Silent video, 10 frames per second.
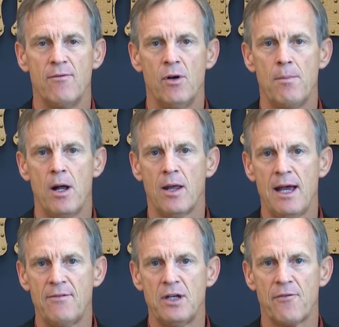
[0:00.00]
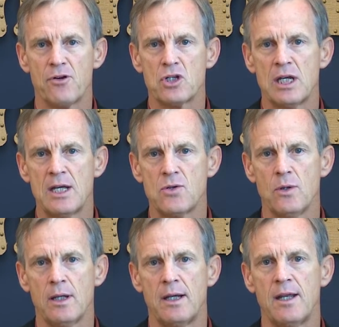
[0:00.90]
Football will have a different
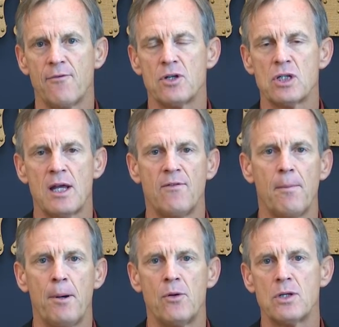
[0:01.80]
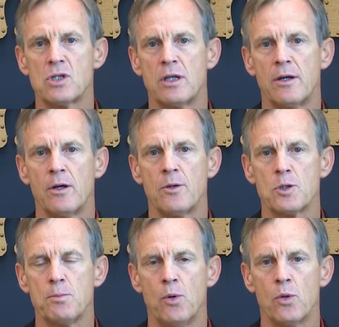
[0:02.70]
schedule and a different set of opponents than our
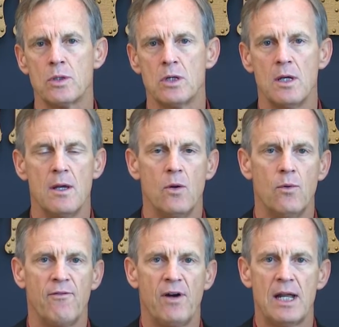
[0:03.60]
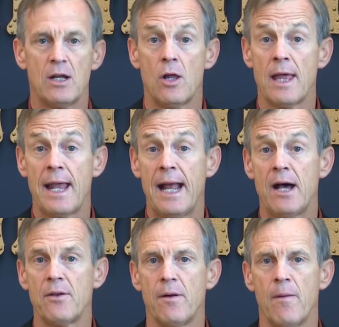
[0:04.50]
other sports. We'll find all that
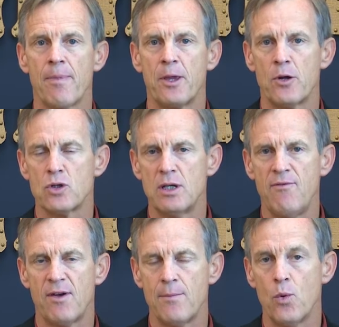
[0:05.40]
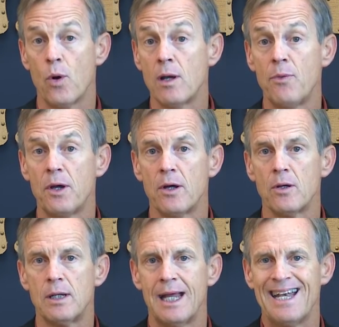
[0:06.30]
out on Thursday, February
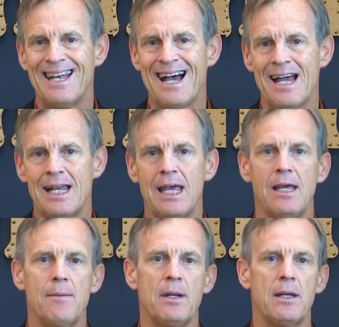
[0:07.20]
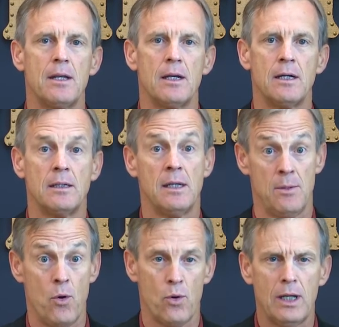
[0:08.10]
3rd at 9 a.m. In the
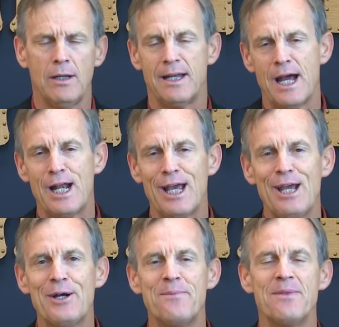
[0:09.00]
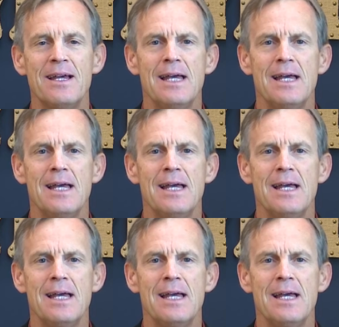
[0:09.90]
morning, 9 a.m.